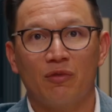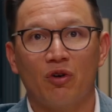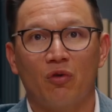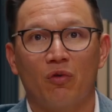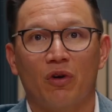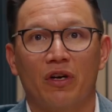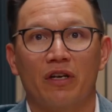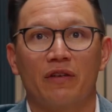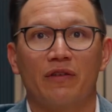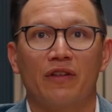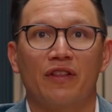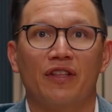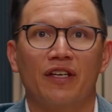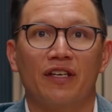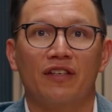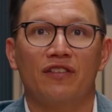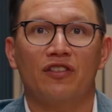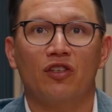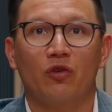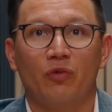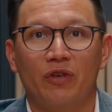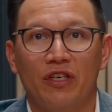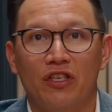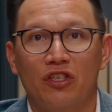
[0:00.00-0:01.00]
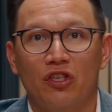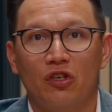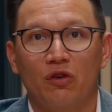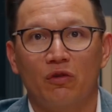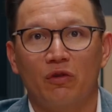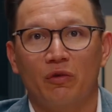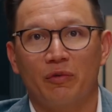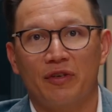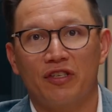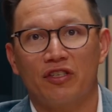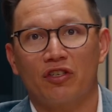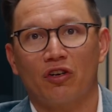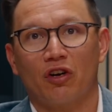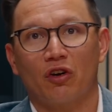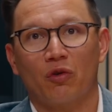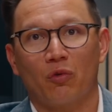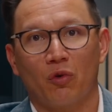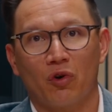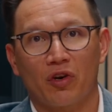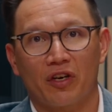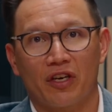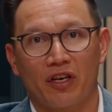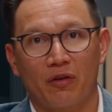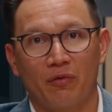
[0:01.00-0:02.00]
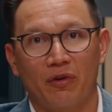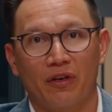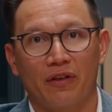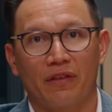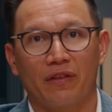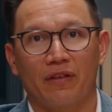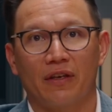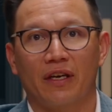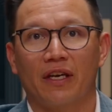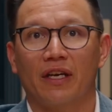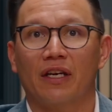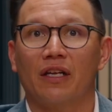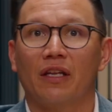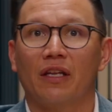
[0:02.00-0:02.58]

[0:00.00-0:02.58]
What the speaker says: But one of the things that we do when we start working with a